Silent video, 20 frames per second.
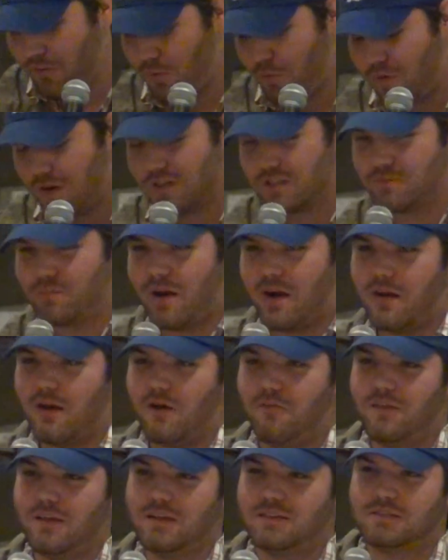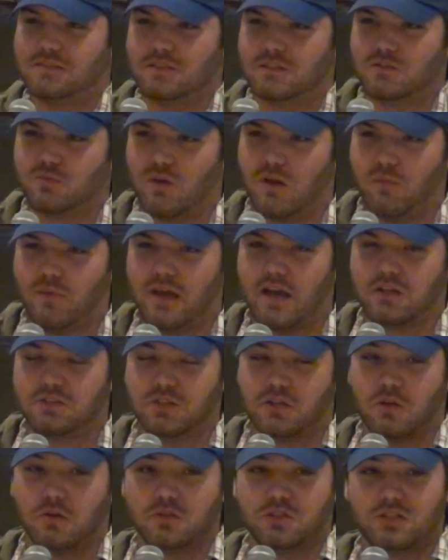The worst part of this is when we
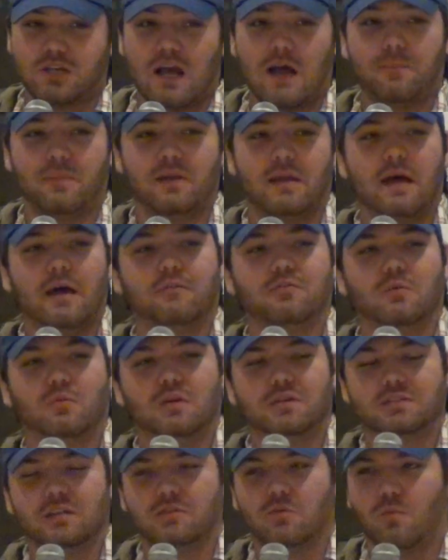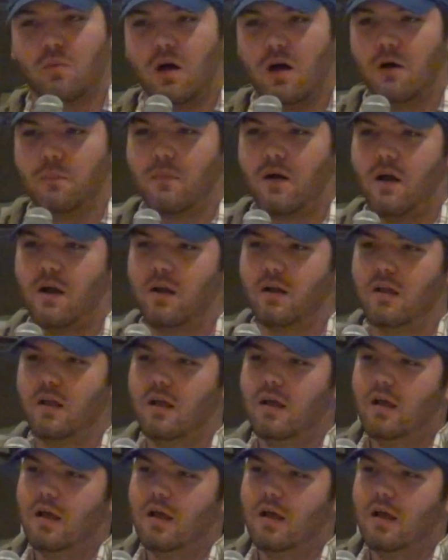actually go shopping afterwards at the Walmart.